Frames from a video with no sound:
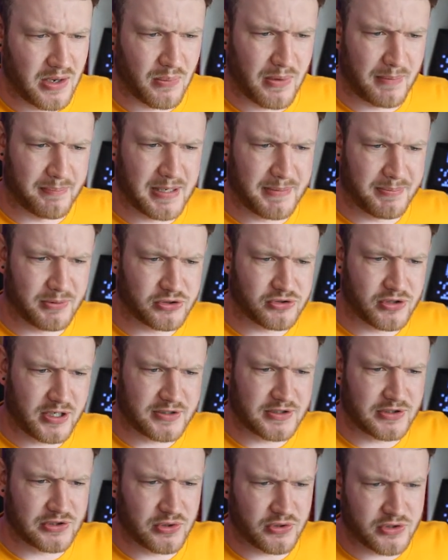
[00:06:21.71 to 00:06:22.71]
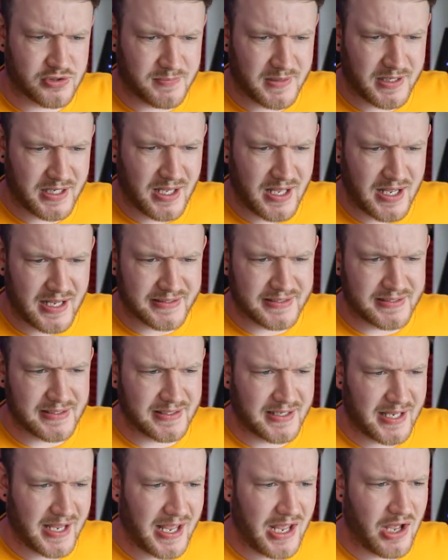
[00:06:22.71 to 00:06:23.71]
When people tried to touch me, I
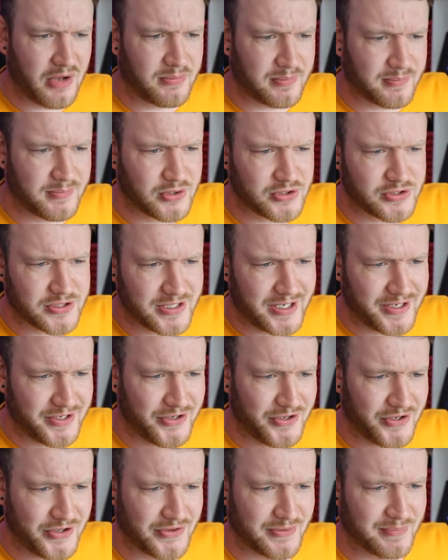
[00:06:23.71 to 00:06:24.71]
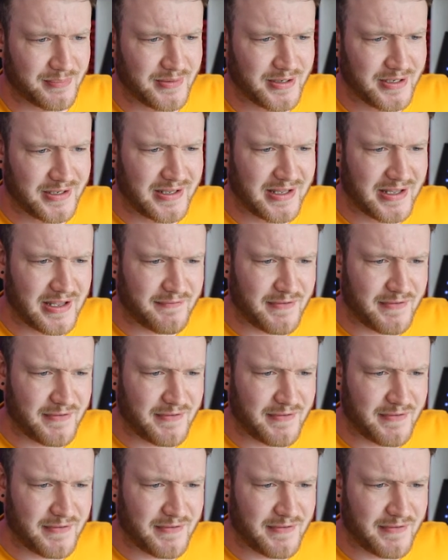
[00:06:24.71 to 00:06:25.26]
didn't care how much I hurt them.